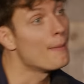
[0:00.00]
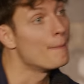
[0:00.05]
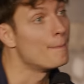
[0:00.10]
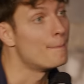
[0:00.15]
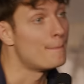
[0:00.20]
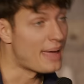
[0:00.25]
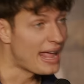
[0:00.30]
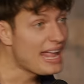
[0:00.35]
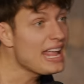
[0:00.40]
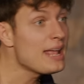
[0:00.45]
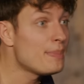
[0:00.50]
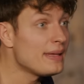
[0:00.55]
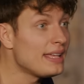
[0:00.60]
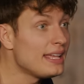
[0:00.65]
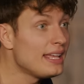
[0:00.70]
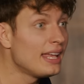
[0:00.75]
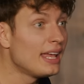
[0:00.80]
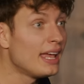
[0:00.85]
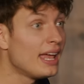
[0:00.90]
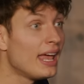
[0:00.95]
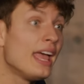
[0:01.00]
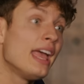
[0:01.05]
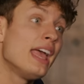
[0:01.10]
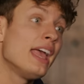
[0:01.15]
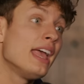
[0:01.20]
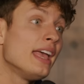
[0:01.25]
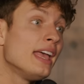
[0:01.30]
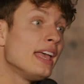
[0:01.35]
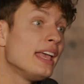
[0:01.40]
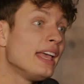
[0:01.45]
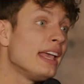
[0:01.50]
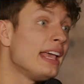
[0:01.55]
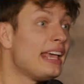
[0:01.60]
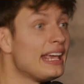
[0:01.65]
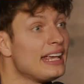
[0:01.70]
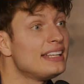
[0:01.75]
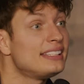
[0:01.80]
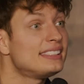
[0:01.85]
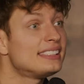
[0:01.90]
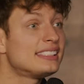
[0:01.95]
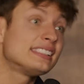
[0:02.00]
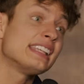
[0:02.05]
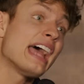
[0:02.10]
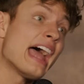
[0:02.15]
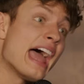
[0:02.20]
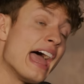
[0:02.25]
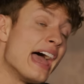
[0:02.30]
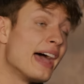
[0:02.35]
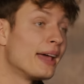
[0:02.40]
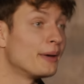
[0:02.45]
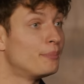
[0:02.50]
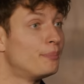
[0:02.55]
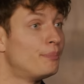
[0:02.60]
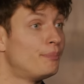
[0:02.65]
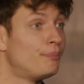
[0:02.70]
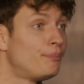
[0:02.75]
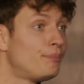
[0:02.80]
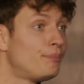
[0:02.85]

Maybe he's sad.